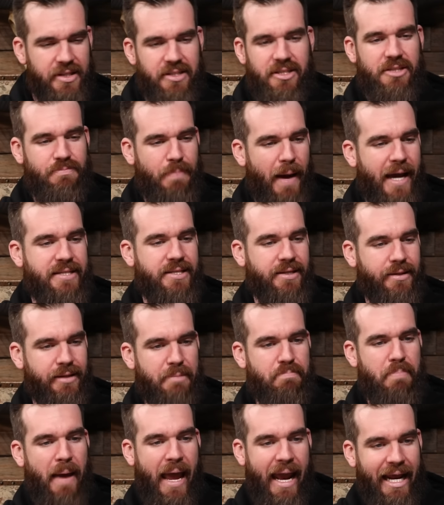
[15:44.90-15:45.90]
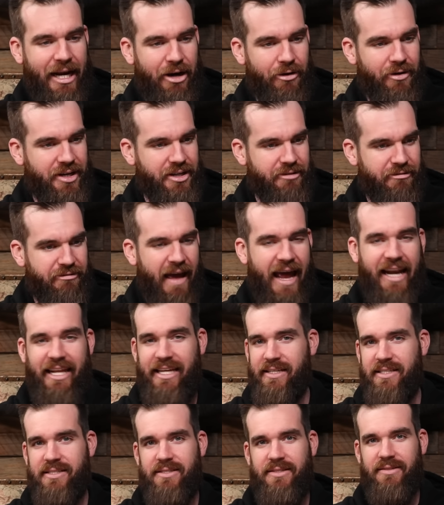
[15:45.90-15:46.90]
This is basically pandering to
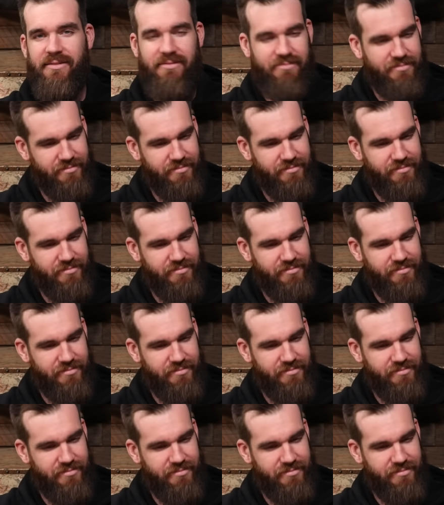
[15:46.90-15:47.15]
fatties.